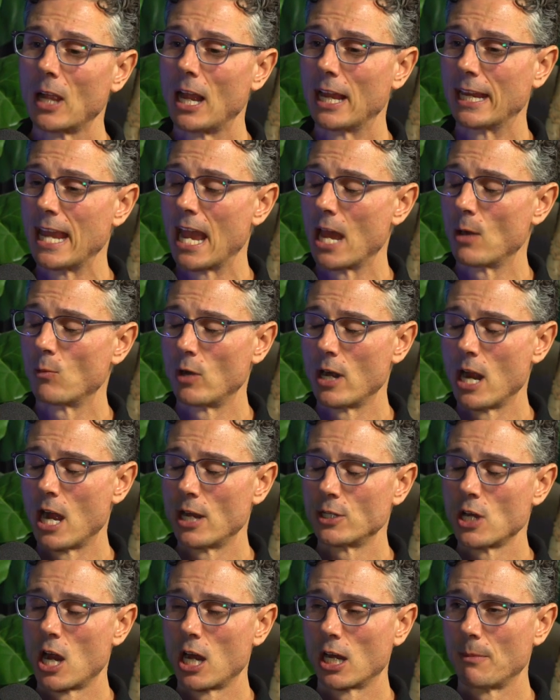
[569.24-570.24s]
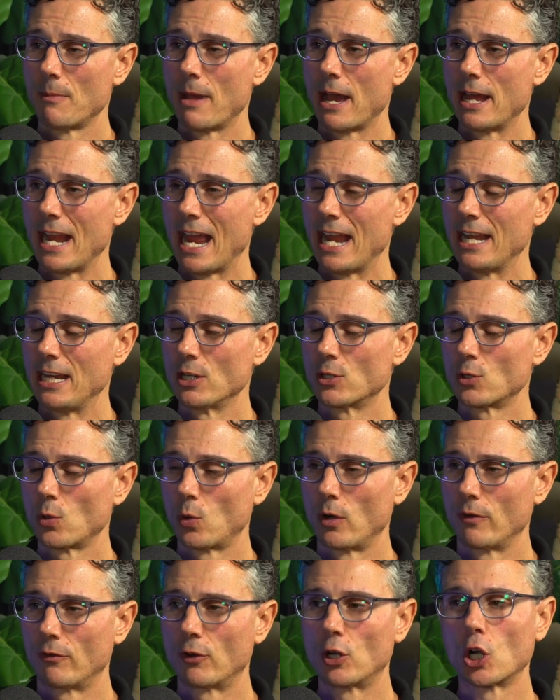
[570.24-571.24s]
Again, we're not talking about any
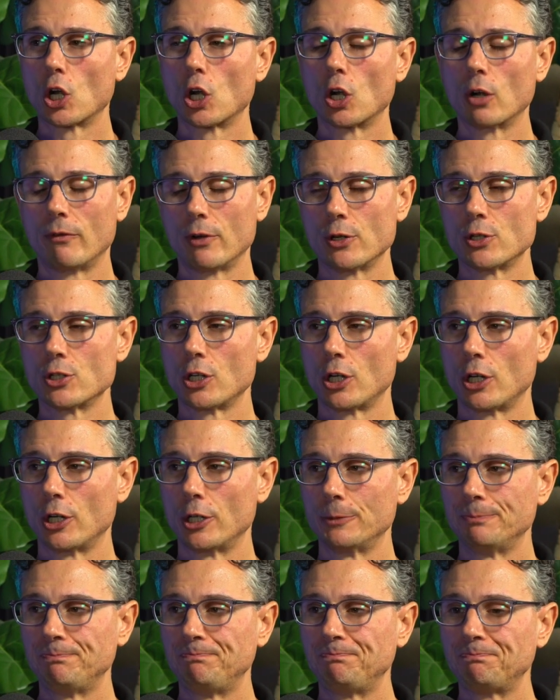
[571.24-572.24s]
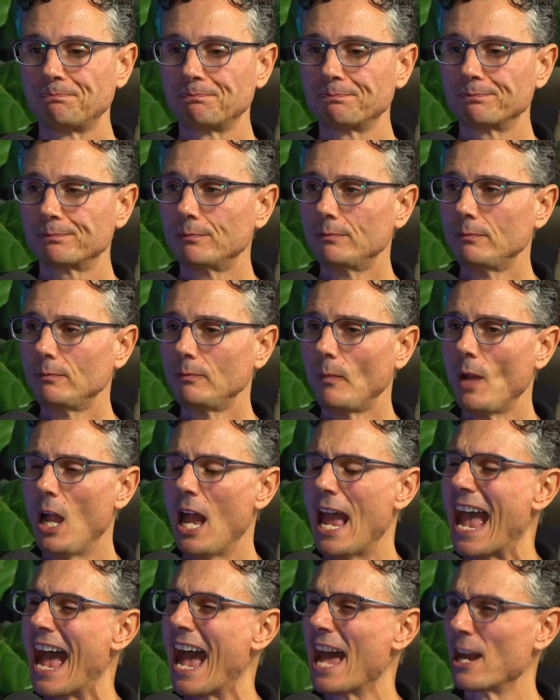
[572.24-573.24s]
sort of curvature
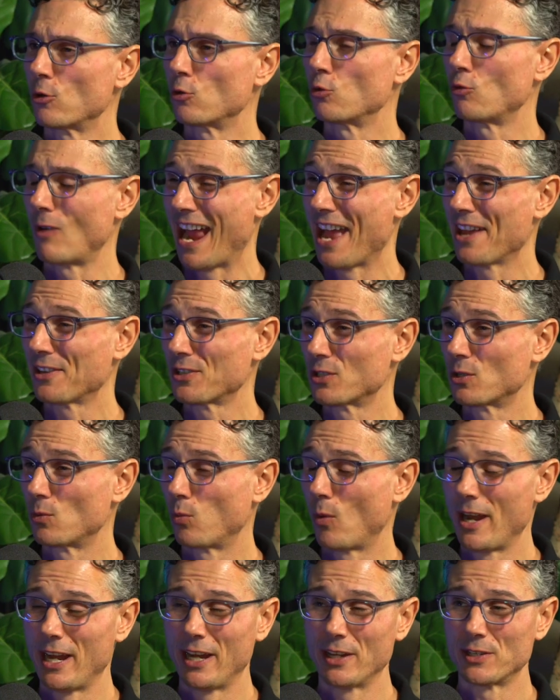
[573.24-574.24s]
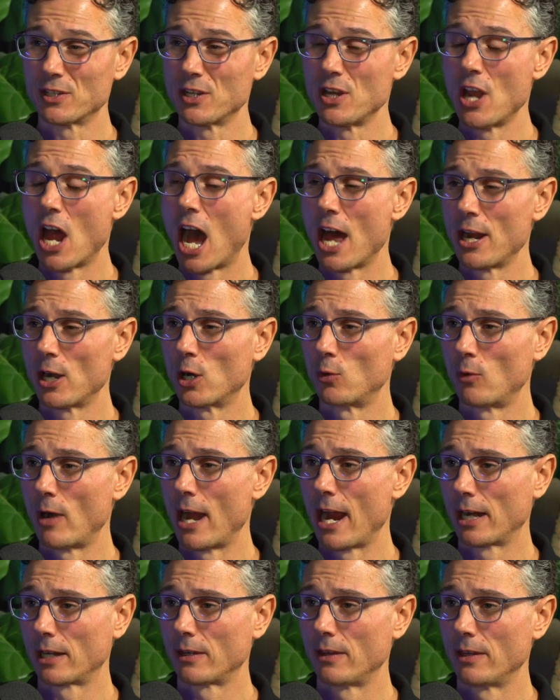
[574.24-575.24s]
at rest when it's not
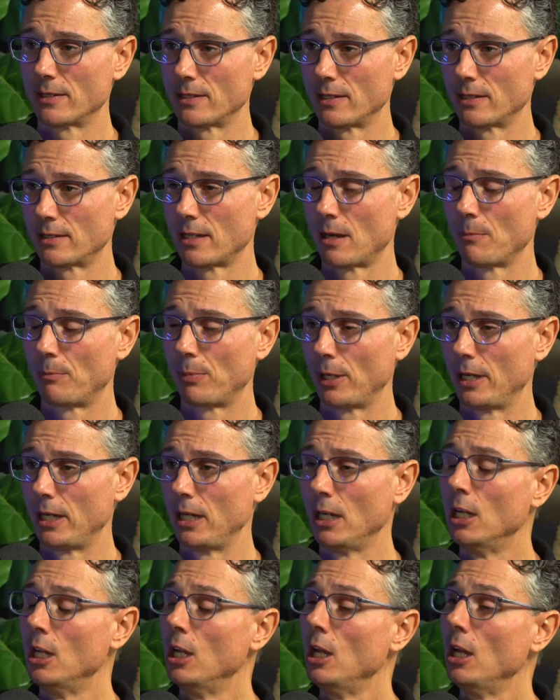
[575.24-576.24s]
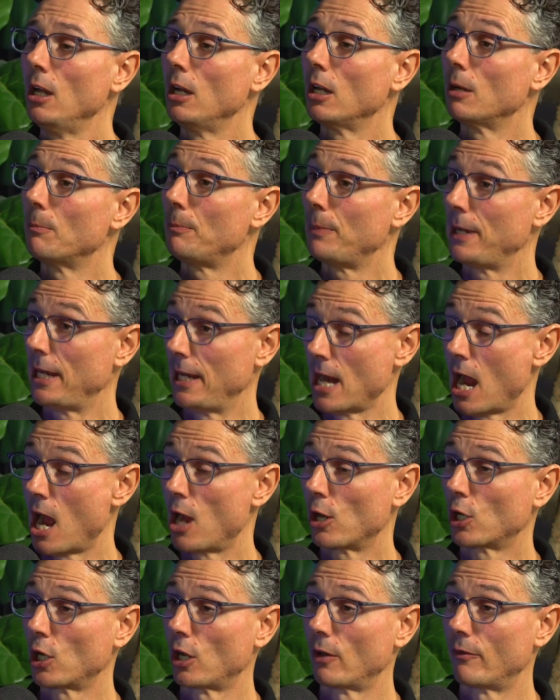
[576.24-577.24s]
erect. This is simply
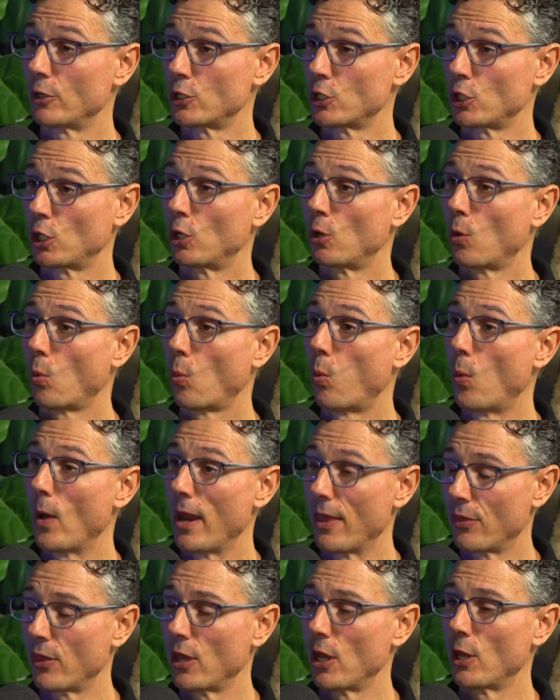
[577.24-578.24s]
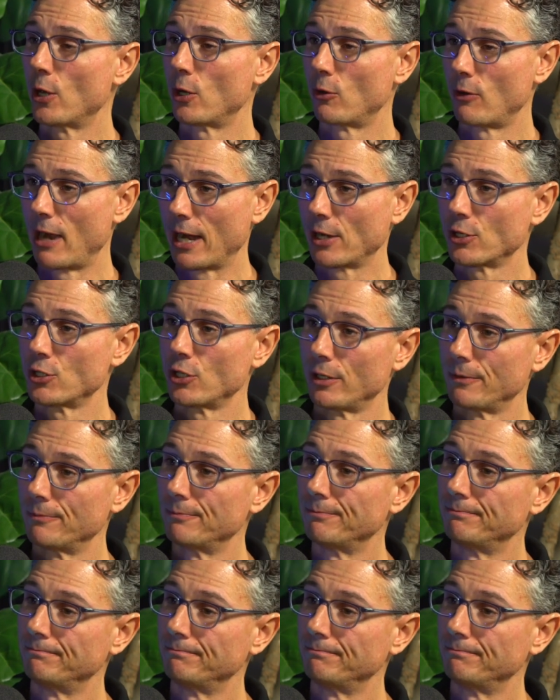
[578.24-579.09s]
penile curvature with an erection.